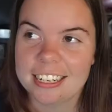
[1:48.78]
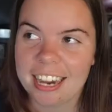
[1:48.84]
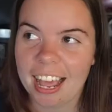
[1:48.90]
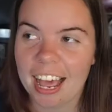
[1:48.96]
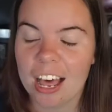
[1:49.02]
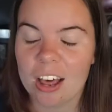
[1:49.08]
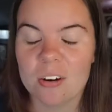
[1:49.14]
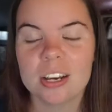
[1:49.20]

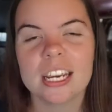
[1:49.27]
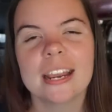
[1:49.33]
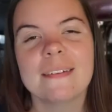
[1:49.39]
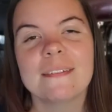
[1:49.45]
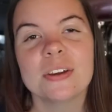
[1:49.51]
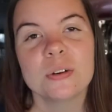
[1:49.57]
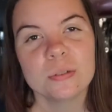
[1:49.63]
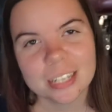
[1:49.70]
Now,
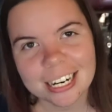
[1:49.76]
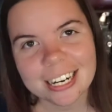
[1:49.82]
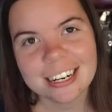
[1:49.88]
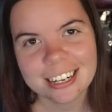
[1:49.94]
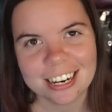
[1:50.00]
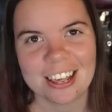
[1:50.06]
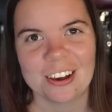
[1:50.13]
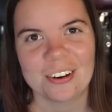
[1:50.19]
if you
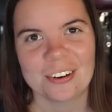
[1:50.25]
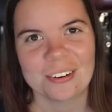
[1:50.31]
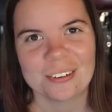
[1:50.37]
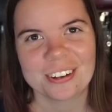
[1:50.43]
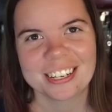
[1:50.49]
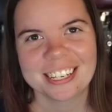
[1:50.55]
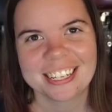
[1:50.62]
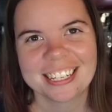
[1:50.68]
didn't know,
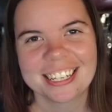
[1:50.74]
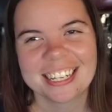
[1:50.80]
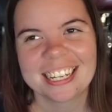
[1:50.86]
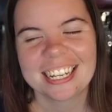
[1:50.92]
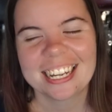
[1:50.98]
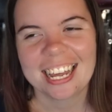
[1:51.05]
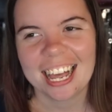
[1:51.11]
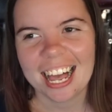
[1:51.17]

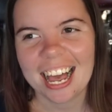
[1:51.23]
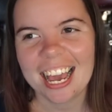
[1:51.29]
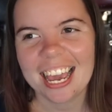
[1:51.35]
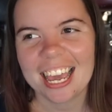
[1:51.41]
I